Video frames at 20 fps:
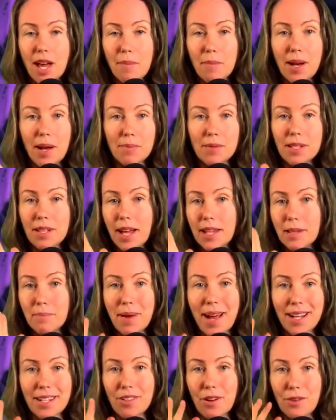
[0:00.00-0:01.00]
coming up to like the
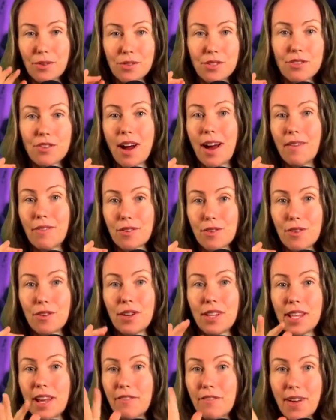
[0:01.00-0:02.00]
McDonald's drive-through
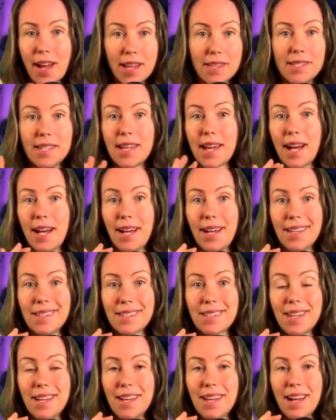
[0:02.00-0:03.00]
in their fancy
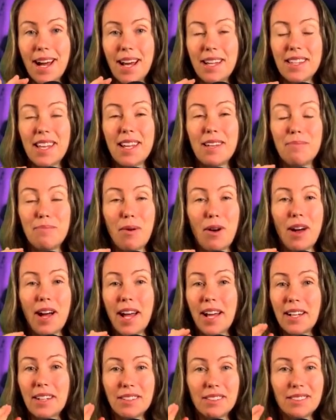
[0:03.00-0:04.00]
cars and then
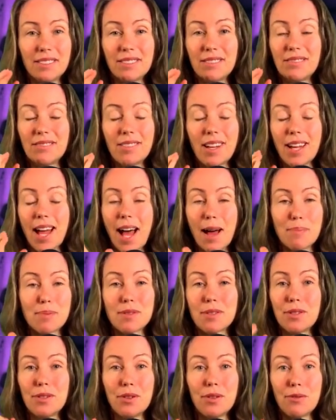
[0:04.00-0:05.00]
buying
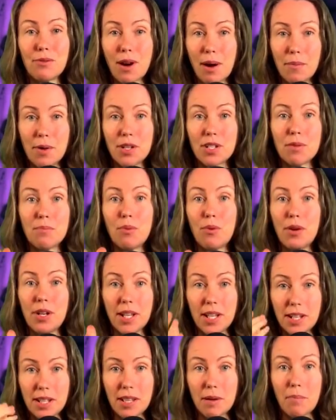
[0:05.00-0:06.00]
absolute rubbish and putting
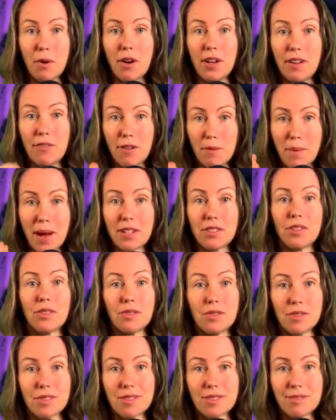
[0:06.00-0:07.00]
it in their body from
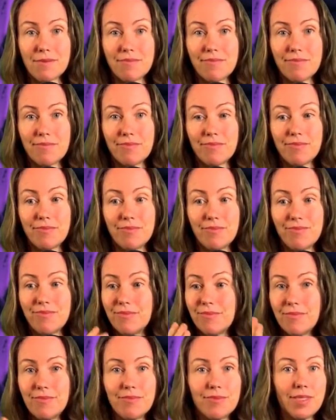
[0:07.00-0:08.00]
McDonald's.
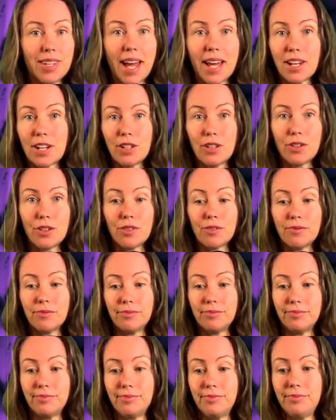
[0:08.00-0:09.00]
Get a clue?
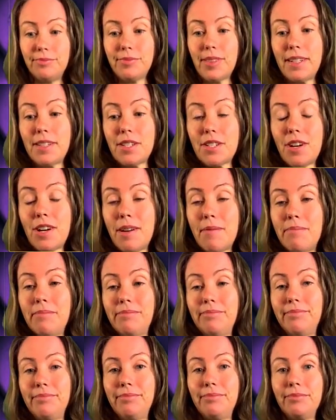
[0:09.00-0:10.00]
It's time.
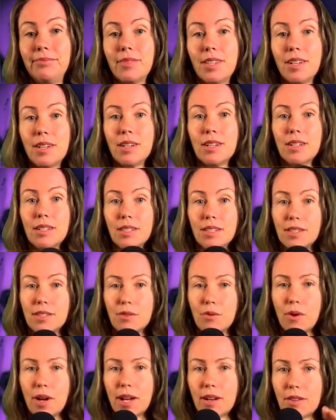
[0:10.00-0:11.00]

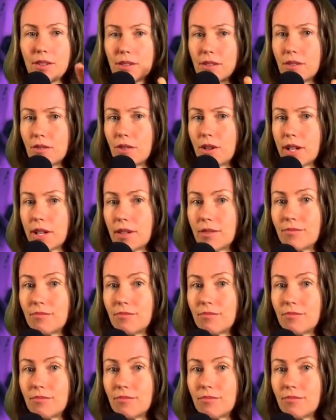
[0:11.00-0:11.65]
Square is annoying.